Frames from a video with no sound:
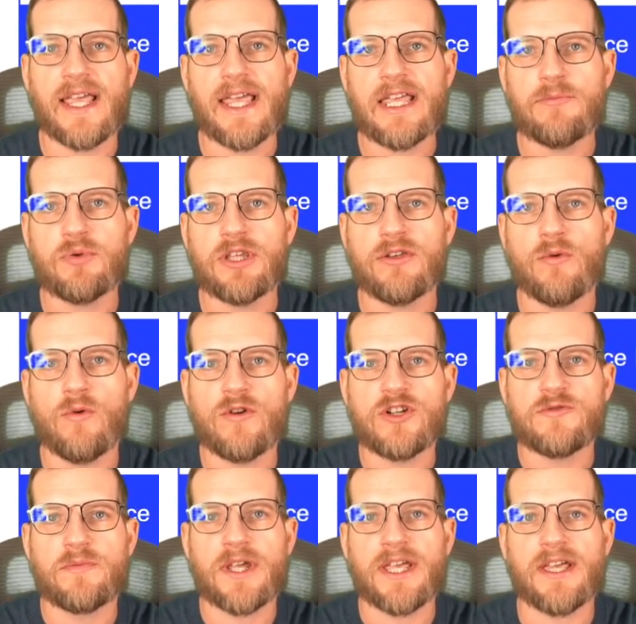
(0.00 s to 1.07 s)
AP
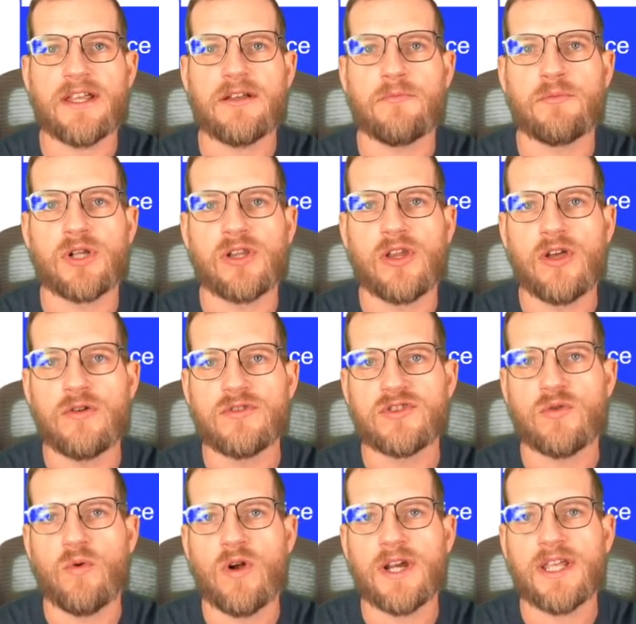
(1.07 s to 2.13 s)
orange band below
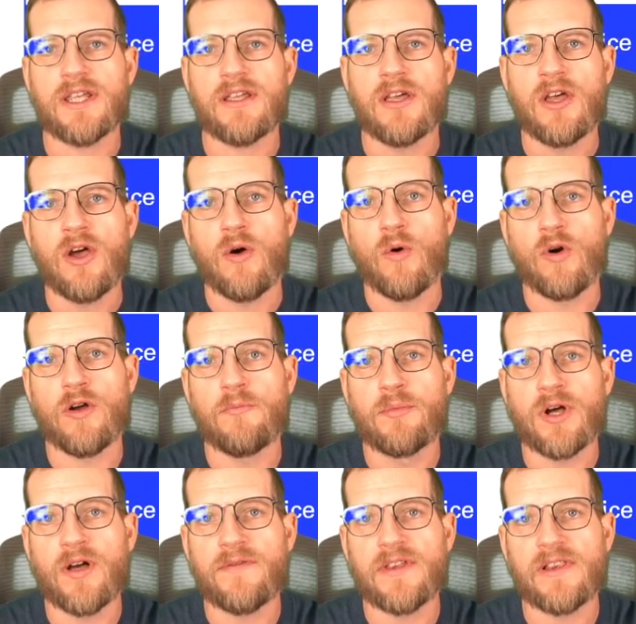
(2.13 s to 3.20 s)
20 or above the